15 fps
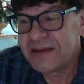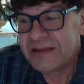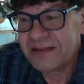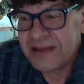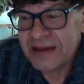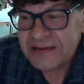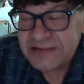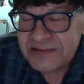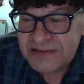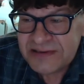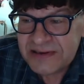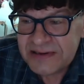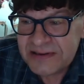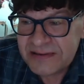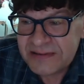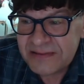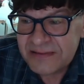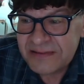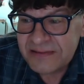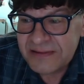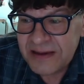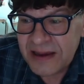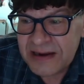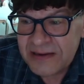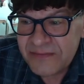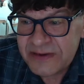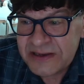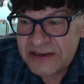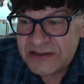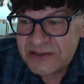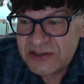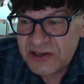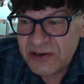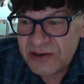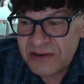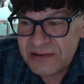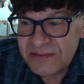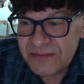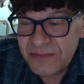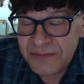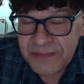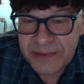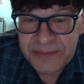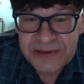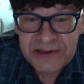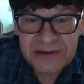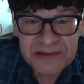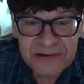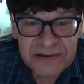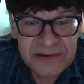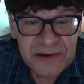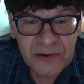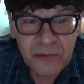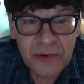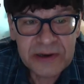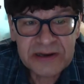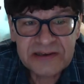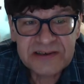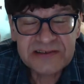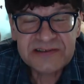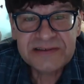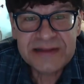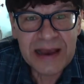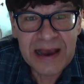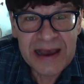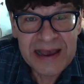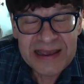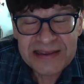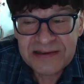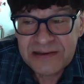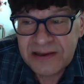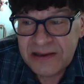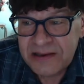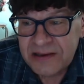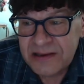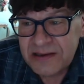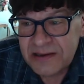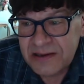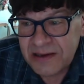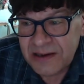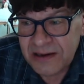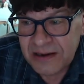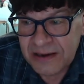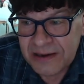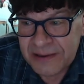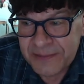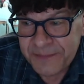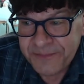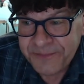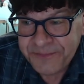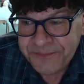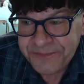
that's uh, kind of a concern. I mean, you, you don't want to just die. Um,